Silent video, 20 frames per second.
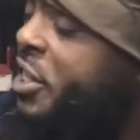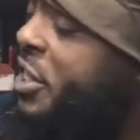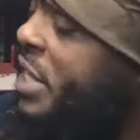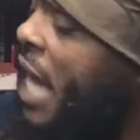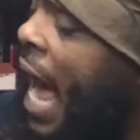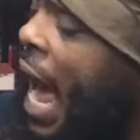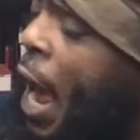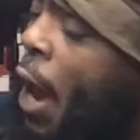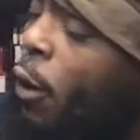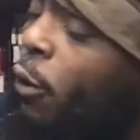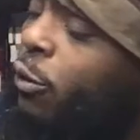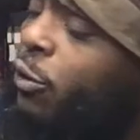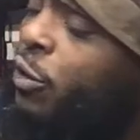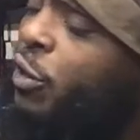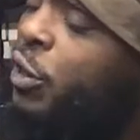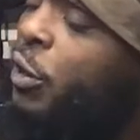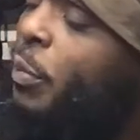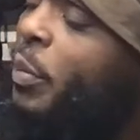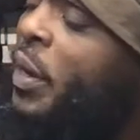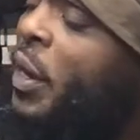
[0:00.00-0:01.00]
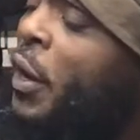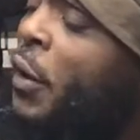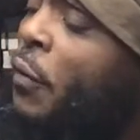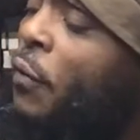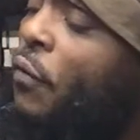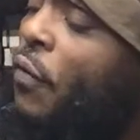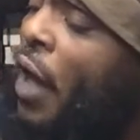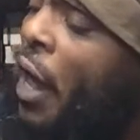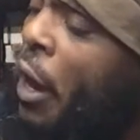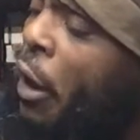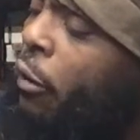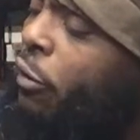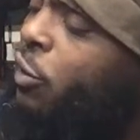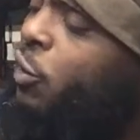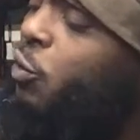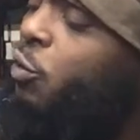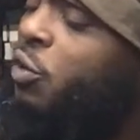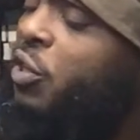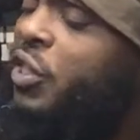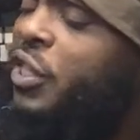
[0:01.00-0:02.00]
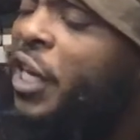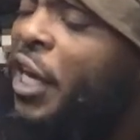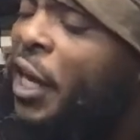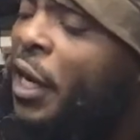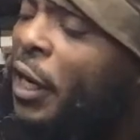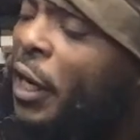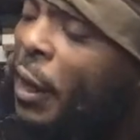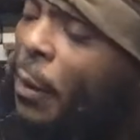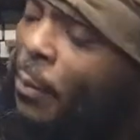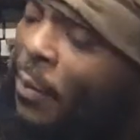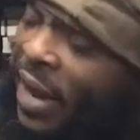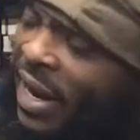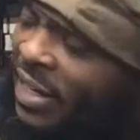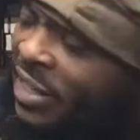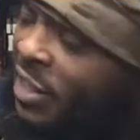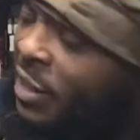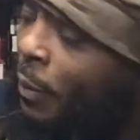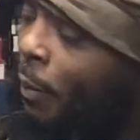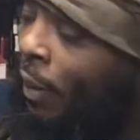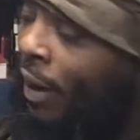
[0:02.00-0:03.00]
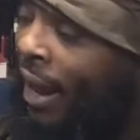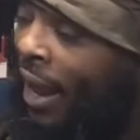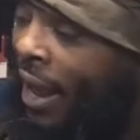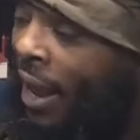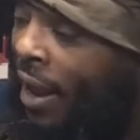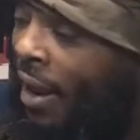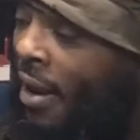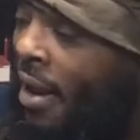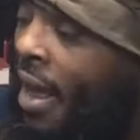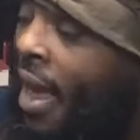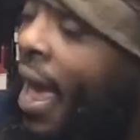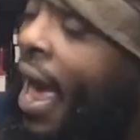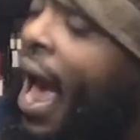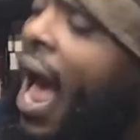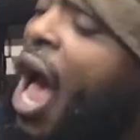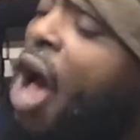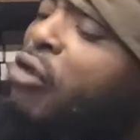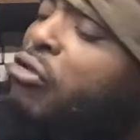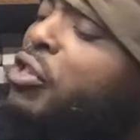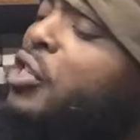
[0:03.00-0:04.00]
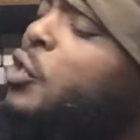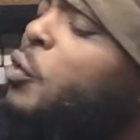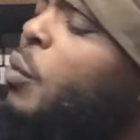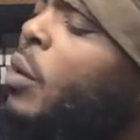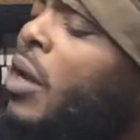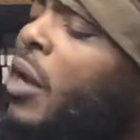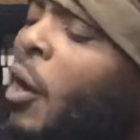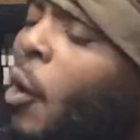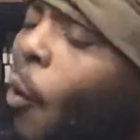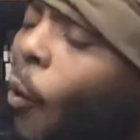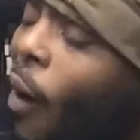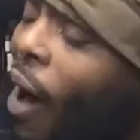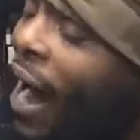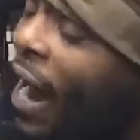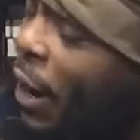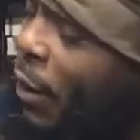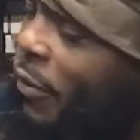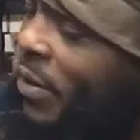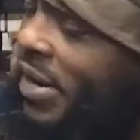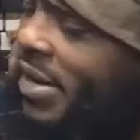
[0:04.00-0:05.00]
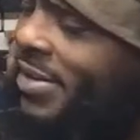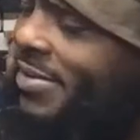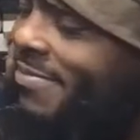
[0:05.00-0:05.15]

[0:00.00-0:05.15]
styles to be unveiled so she can commence to plan how she will acquire it.